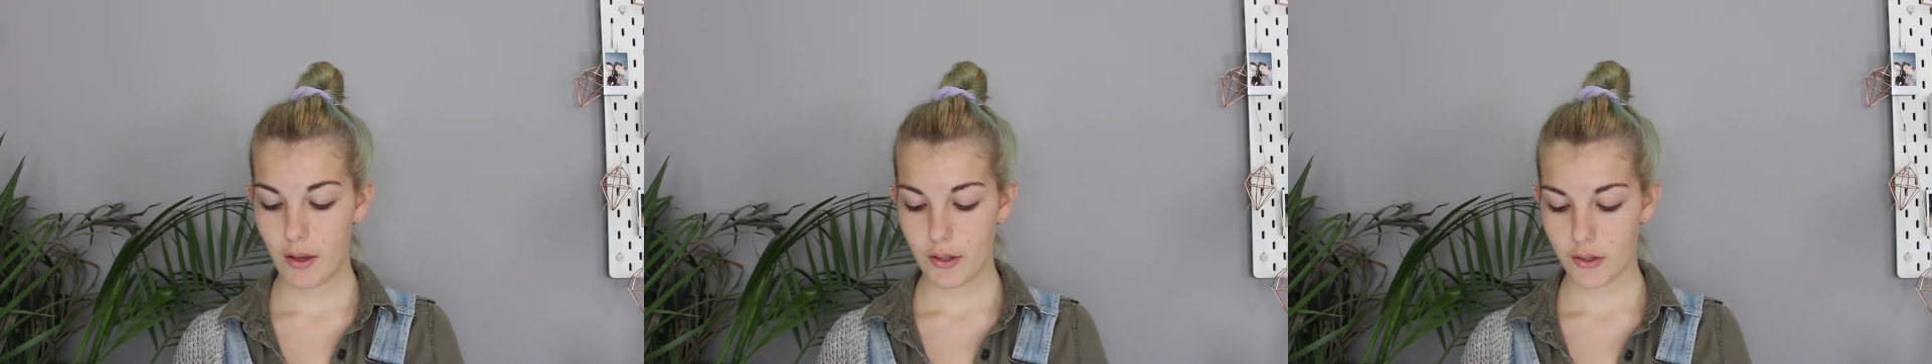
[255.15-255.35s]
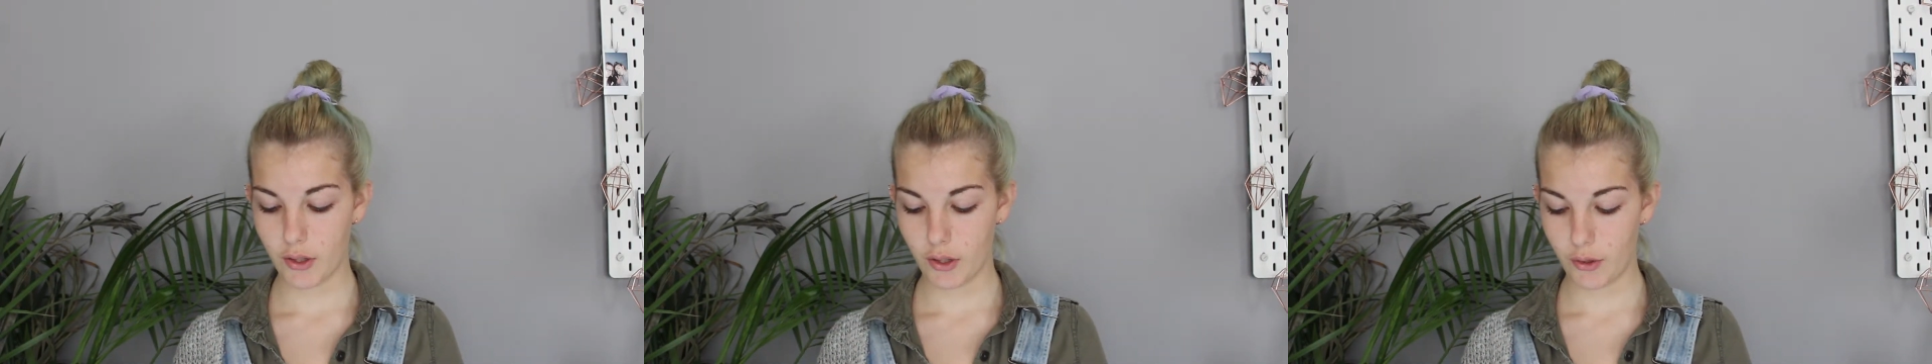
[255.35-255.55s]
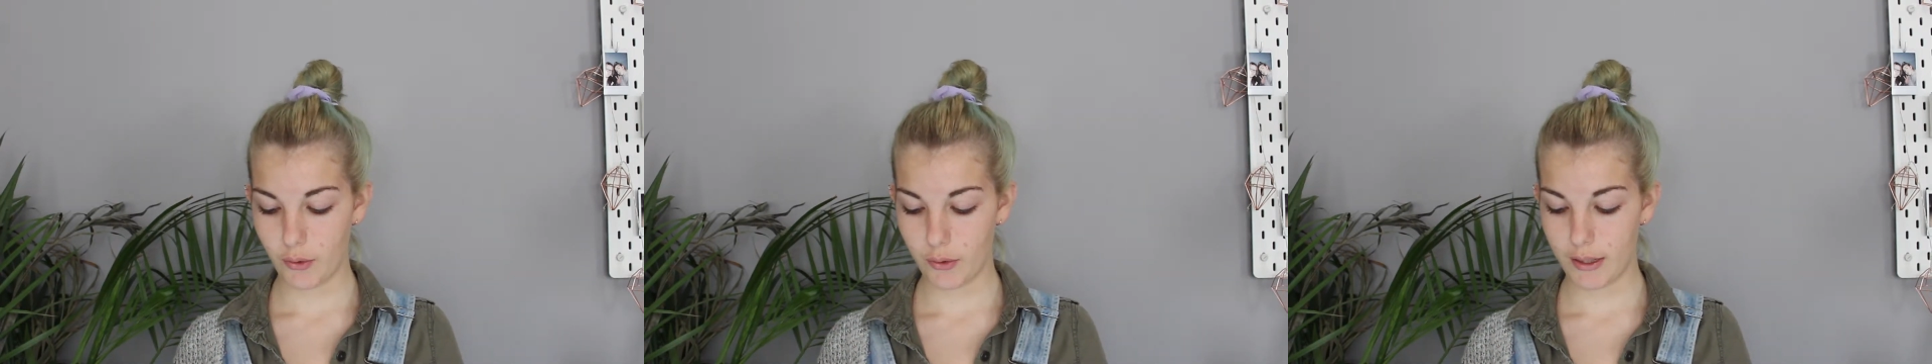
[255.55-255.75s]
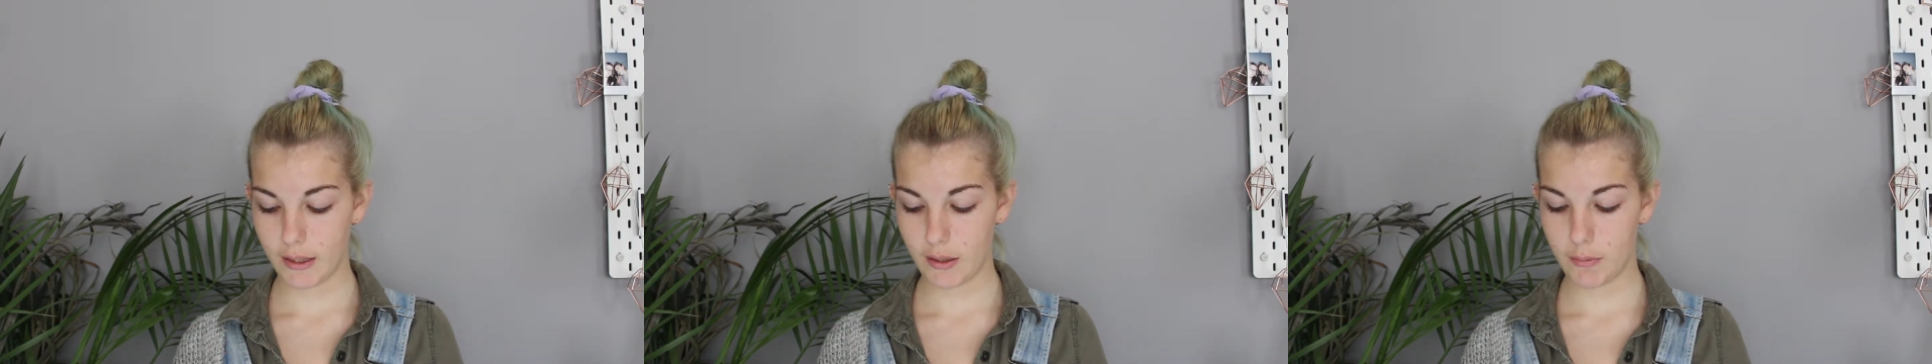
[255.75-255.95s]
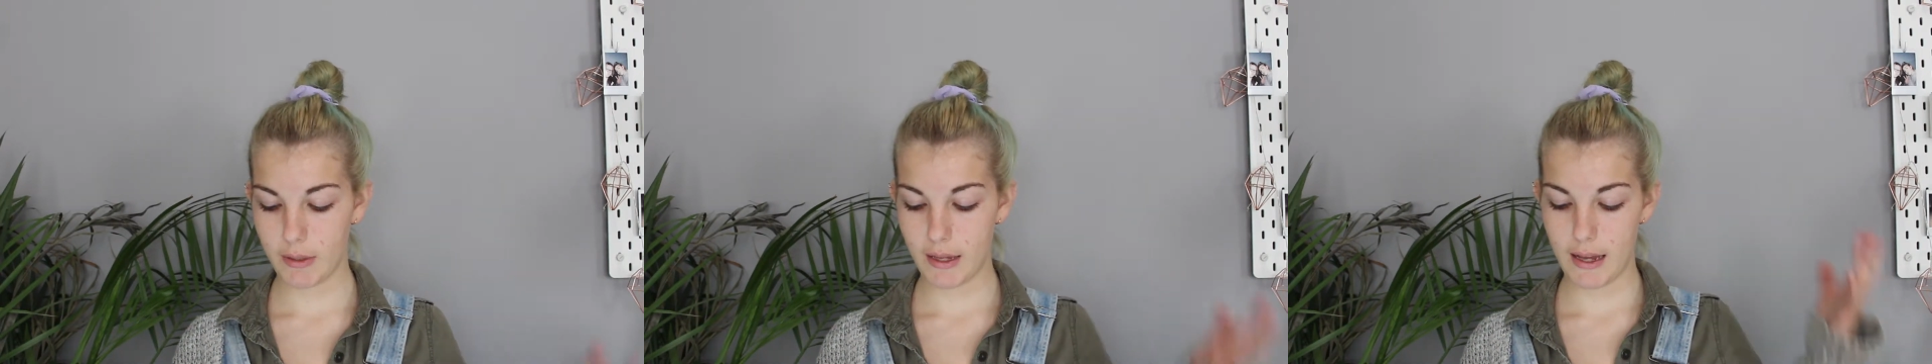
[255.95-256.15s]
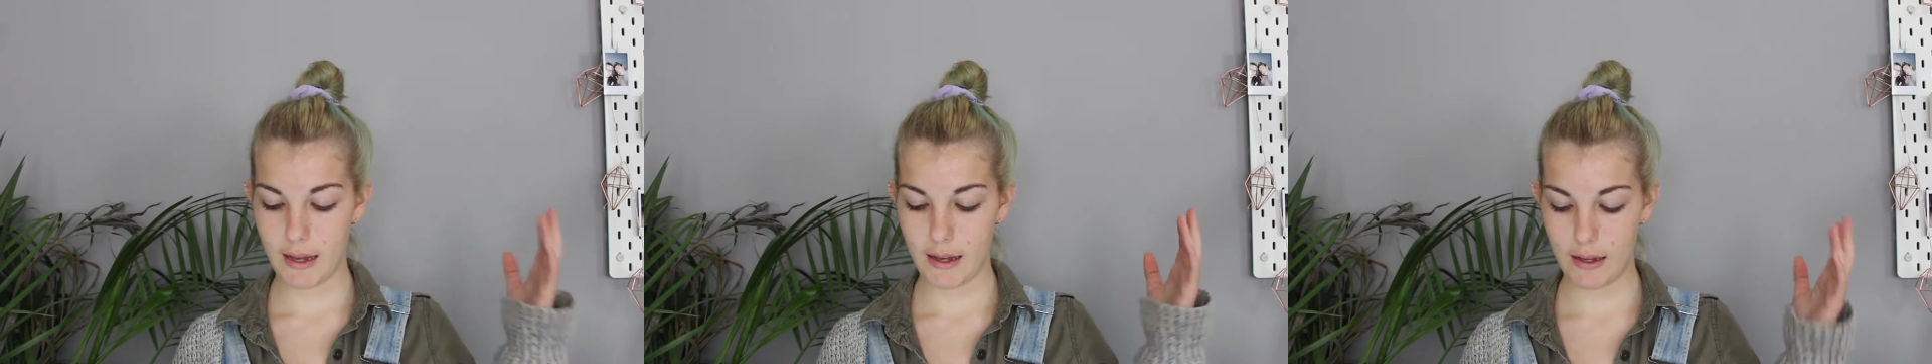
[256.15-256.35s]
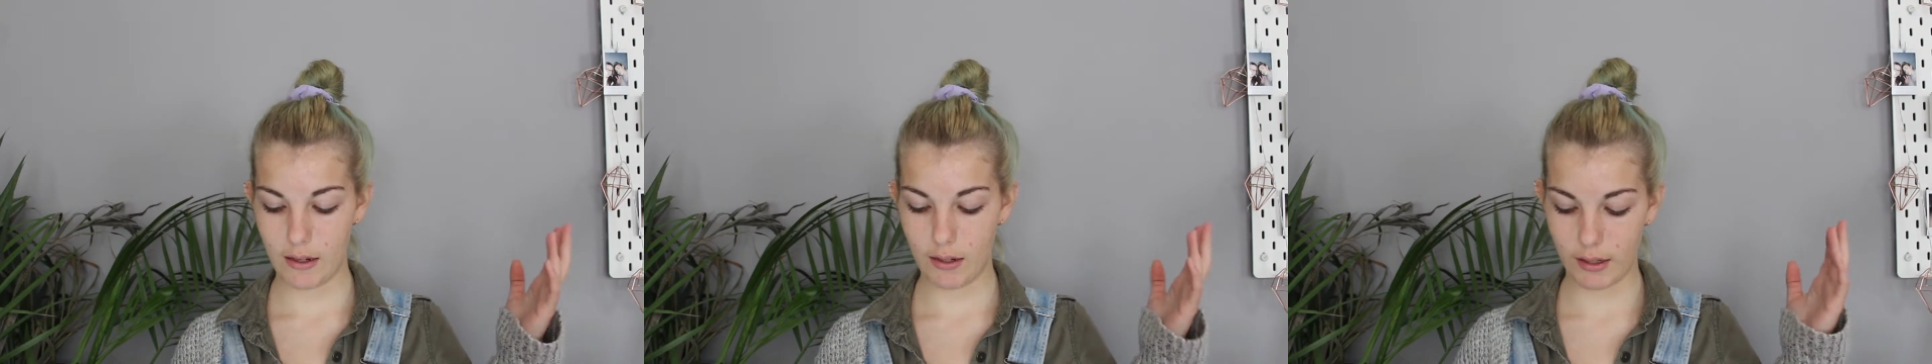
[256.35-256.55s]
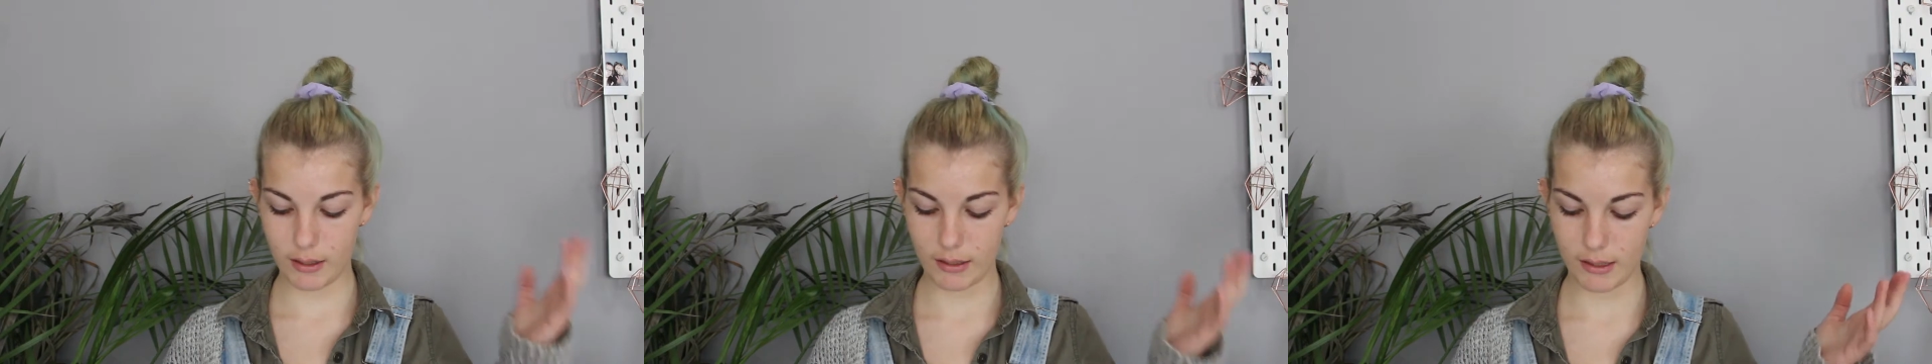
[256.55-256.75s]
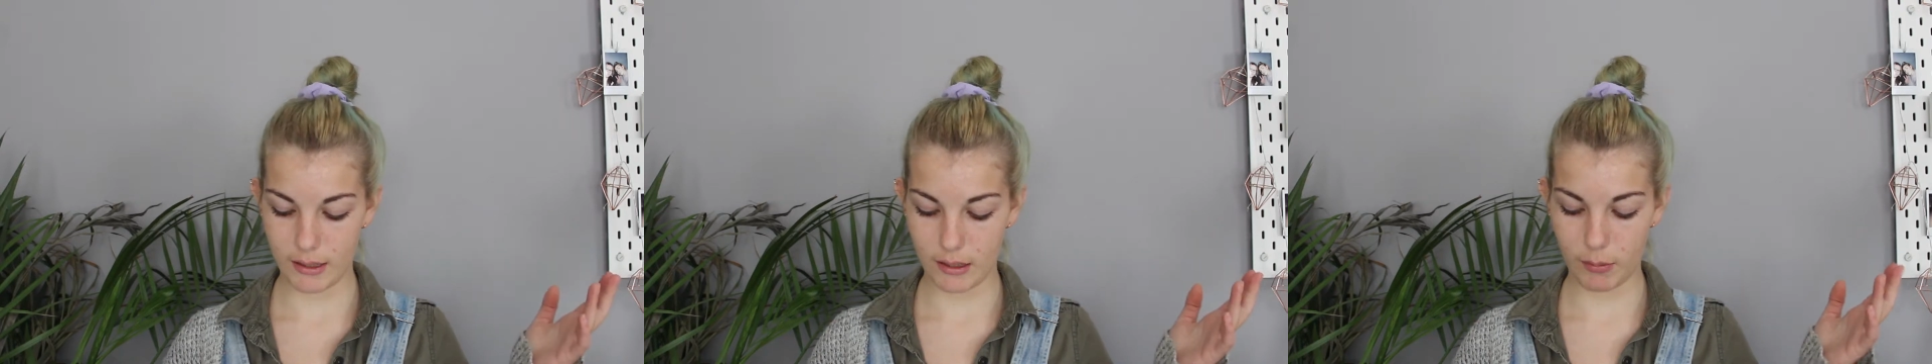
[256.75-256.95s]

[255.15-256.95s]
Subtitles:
So it can be, like I said,